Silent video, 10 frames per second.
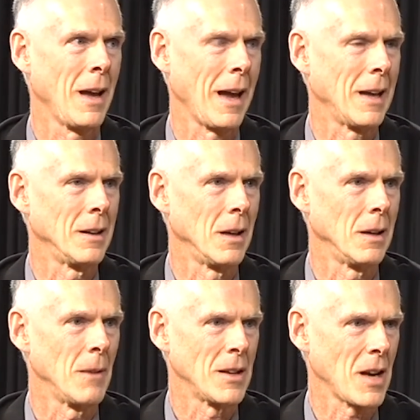And
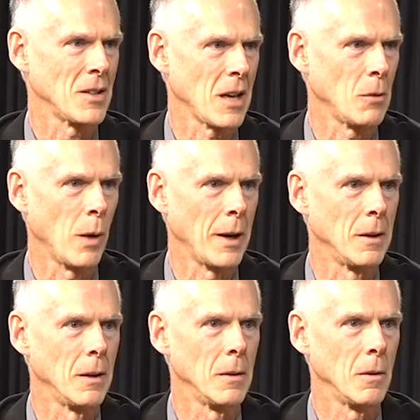as I said,
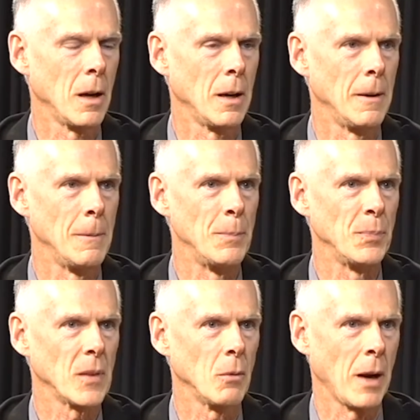when
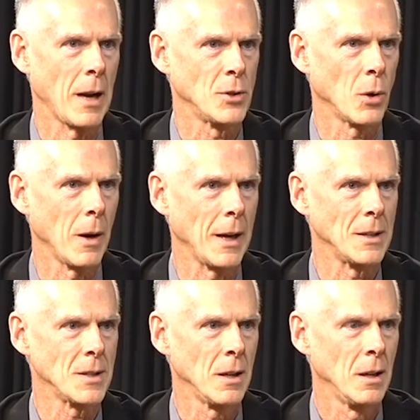I
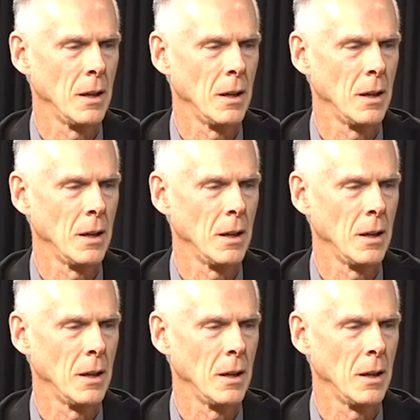joined,